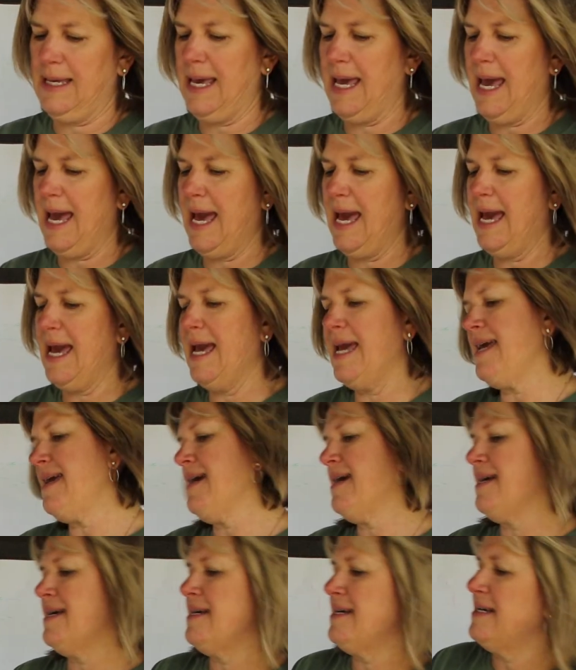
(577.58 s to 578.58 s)
Okay,
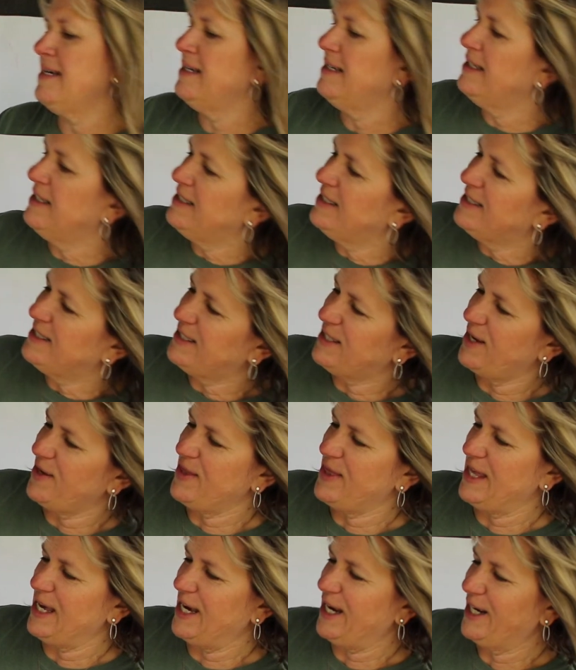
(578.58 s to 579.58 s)
so
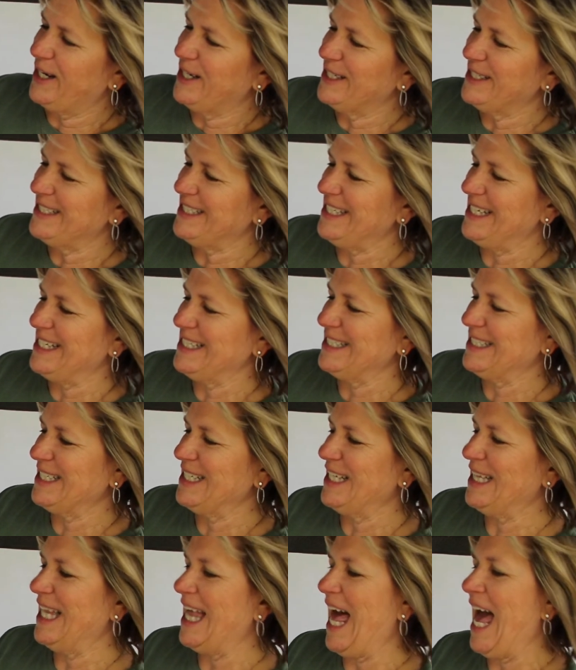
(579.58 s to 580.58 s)
there's his
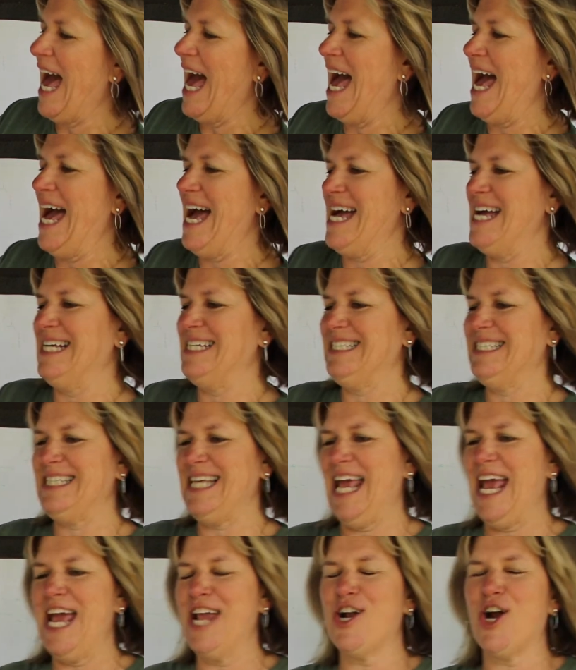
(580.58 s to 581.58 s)
little
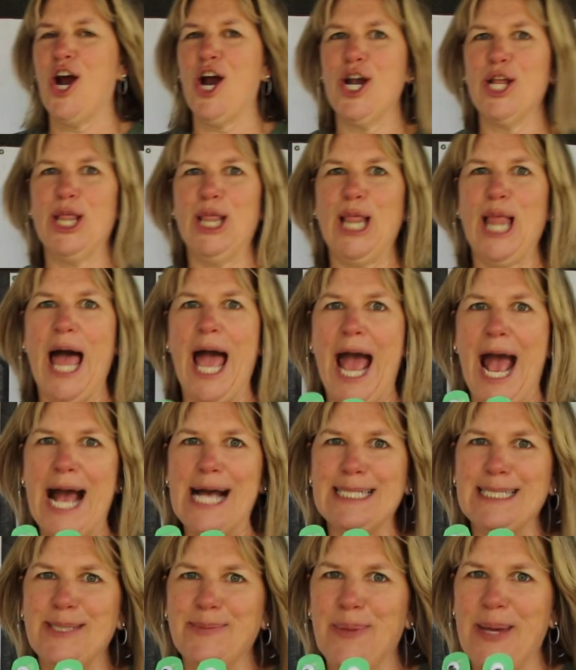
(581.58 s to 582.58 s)
eyes. And our
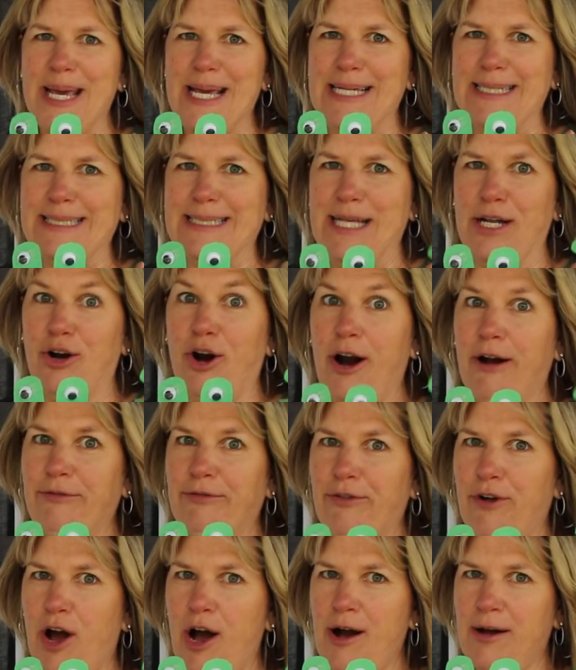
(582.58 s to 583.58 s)
last piece that our
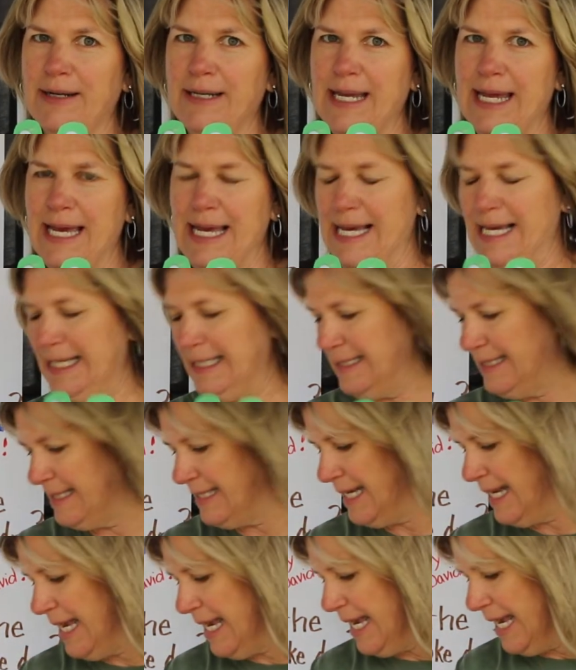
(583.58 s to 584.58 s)
frog needs
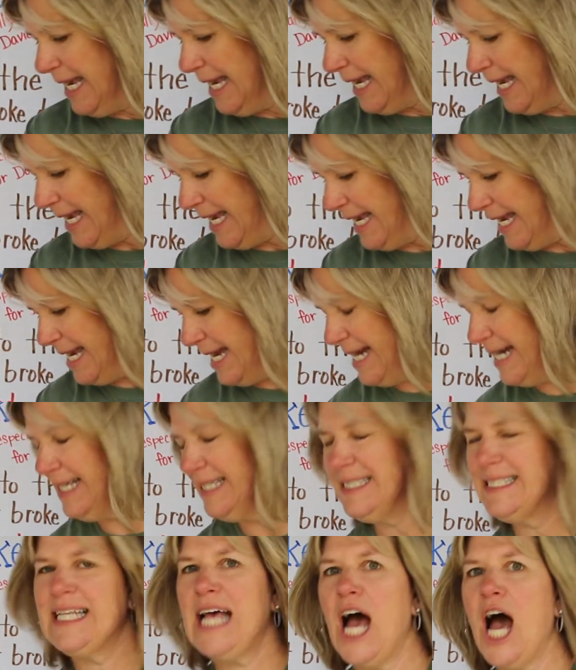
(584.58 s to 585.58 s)

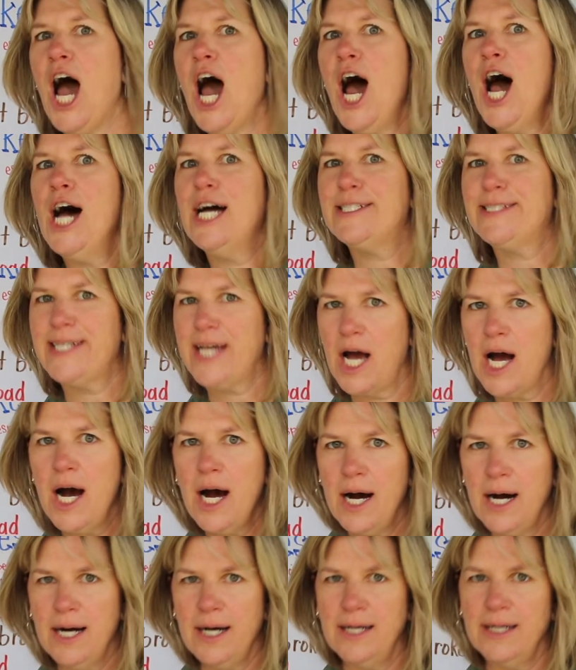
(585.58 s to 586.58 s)
is a
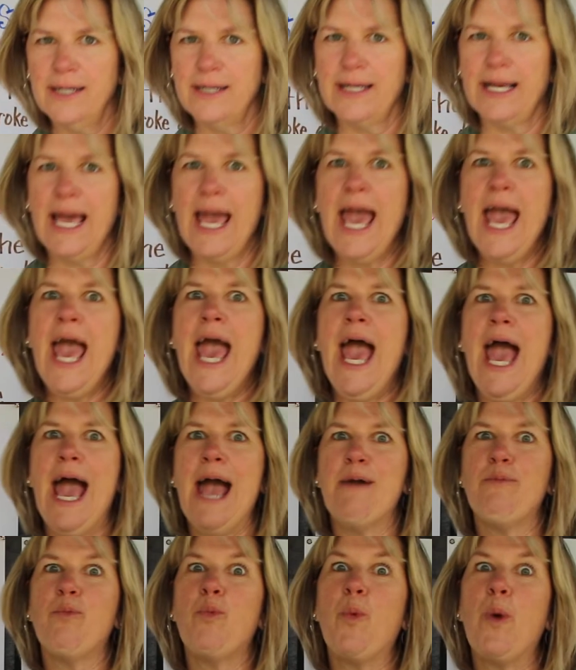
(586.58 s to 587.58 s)
tongue.
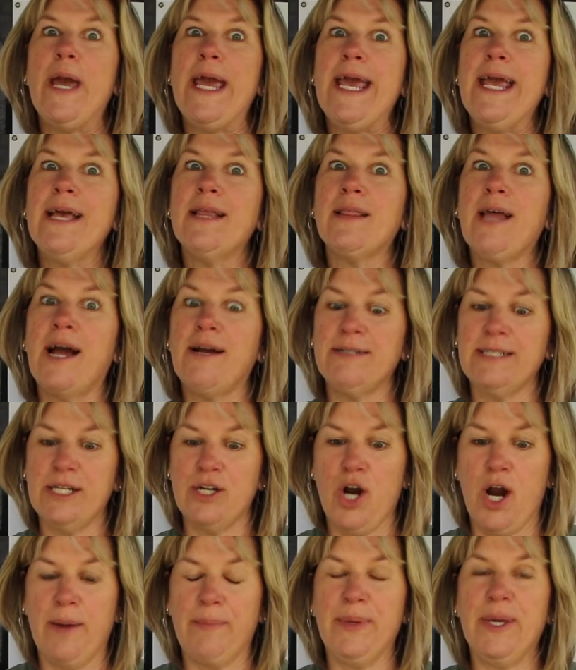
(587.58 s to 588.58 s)
And we learned in
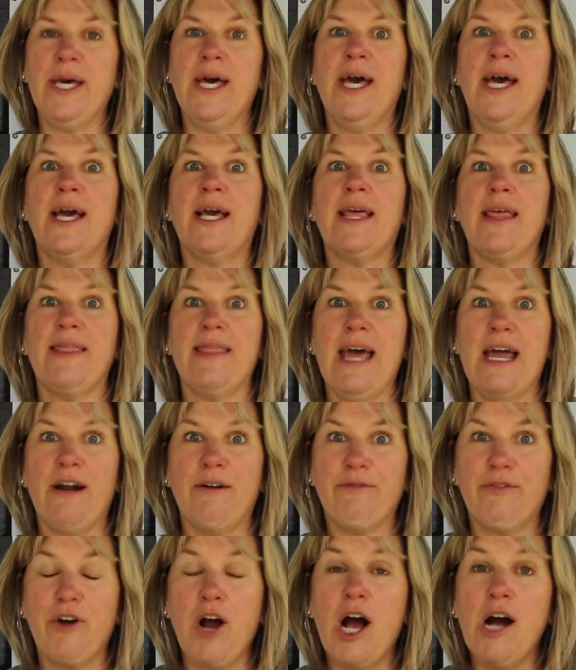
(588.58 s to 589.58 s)
our book that a
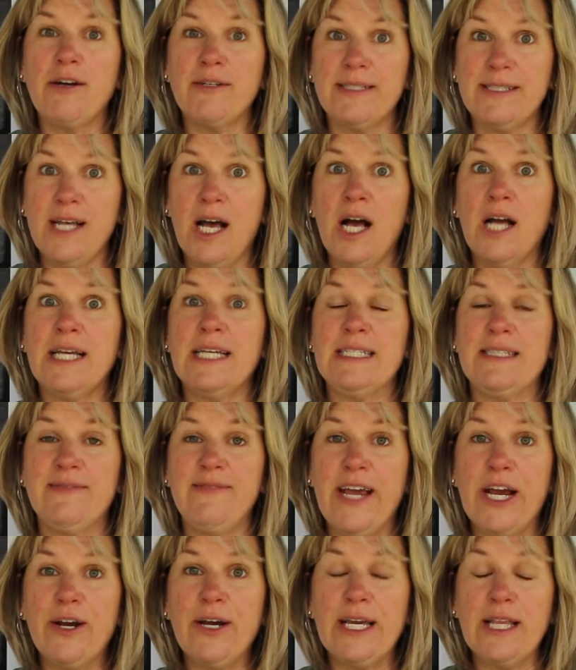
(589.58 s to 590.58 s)
frog's tongue is
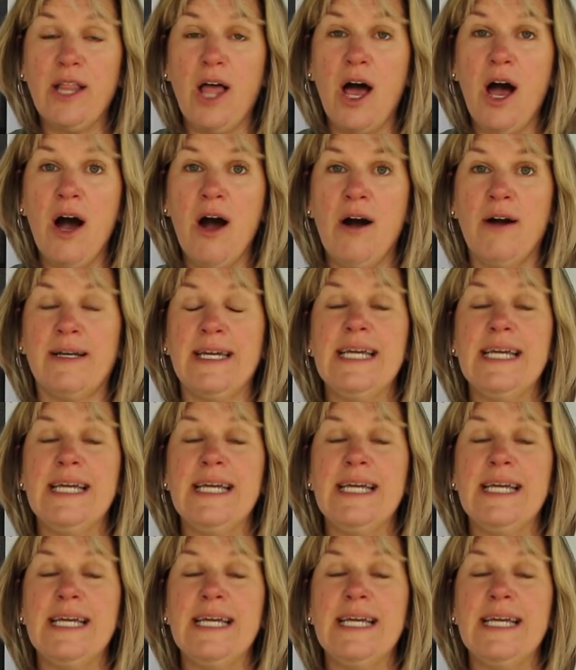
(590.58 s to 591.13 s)
very long.